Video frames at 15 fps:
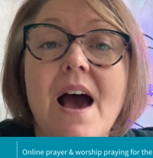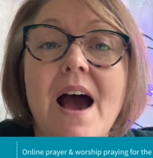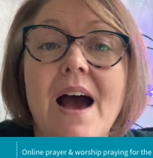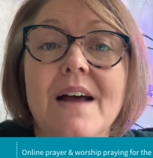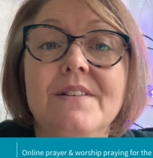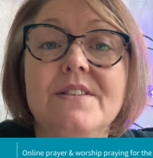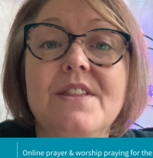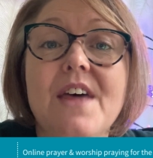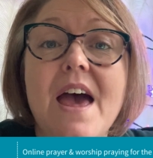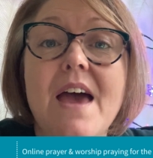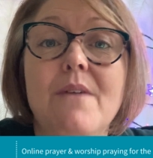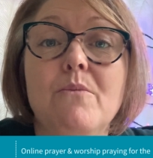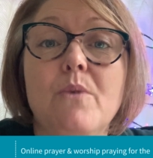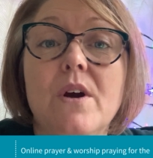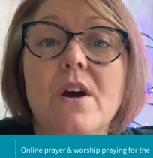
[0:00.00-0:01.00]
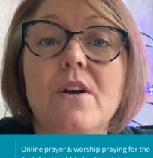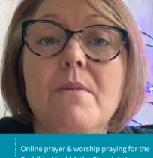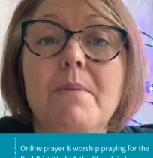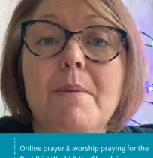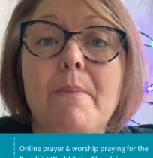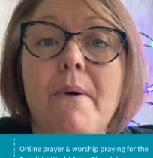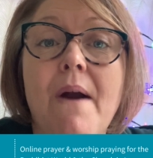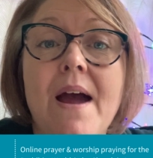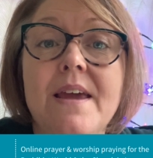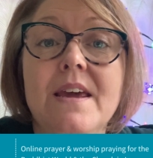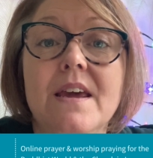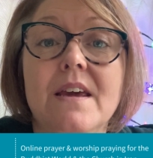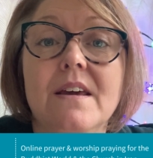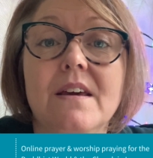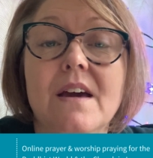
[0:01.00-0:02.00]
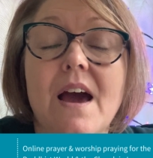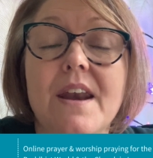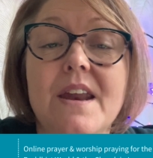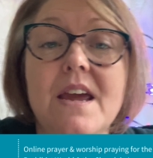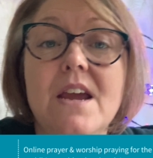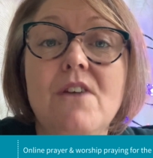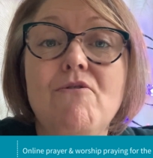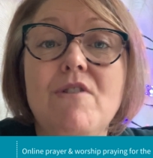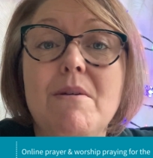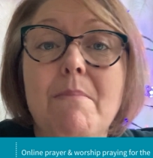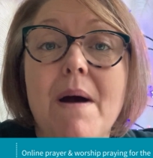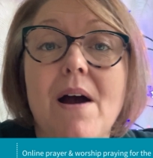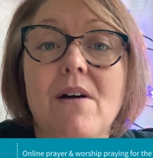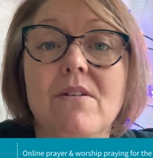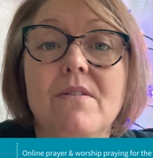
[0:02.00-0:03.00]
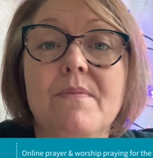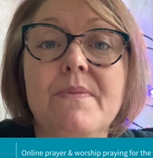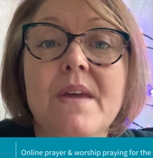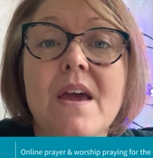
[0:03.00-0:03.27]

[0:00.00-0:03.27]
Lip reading: And then we're going to be praying and hearing about